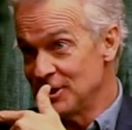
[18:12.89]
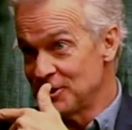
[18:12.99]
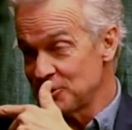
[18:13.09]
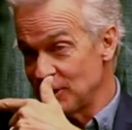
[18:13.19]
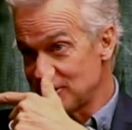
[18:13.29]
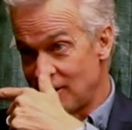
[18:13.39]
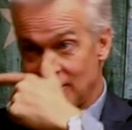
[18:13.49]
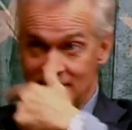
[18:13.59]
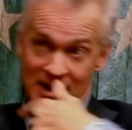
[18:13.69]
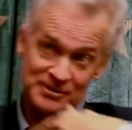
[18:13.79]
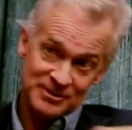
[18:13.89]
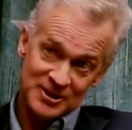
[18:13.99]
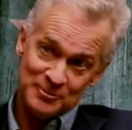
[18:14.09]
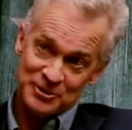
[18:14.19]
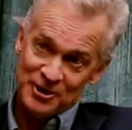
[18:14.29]
So I started announcing
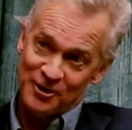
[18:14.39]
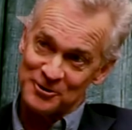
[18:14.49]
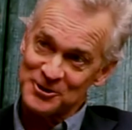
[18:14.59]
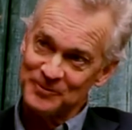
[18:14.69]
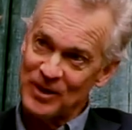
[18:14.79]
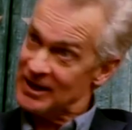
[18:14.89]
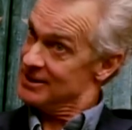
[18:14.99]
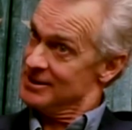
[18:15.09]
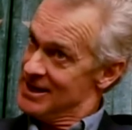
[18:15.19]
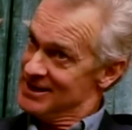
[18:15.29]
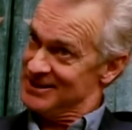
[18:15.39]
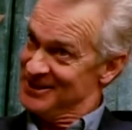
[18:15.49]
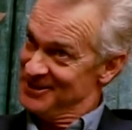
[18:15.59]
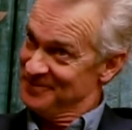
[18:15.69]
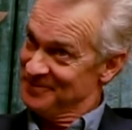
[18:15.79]
some of the shows, and I liked it.